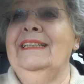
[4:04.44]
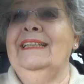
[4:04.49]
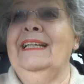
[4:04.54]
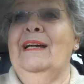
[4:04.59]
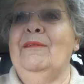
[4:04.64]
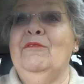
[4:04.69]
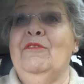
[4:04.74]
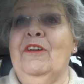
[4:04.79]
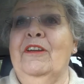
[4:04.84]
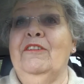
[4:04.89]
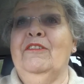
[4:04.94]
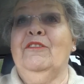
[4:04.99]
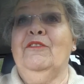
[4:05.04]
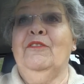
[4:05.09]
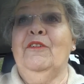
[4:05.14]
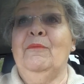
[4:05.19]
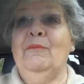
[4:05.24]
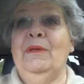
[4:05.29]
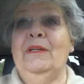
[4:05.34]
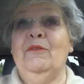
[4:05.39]
I'm dressed
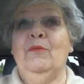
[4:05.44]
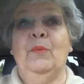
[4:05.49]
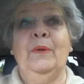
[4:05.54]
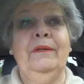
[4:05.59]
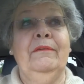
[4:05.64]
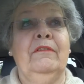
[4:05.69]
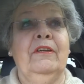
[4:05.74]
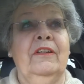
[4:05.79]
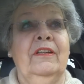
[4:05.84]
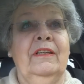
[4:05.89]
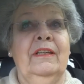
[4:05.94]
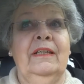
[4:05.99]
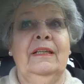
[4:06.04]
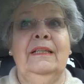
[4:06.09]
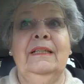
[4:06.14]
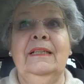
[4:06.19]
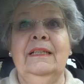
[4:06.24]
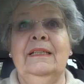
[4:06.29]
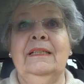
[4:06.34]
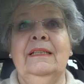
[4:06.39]
for midwinter nearly.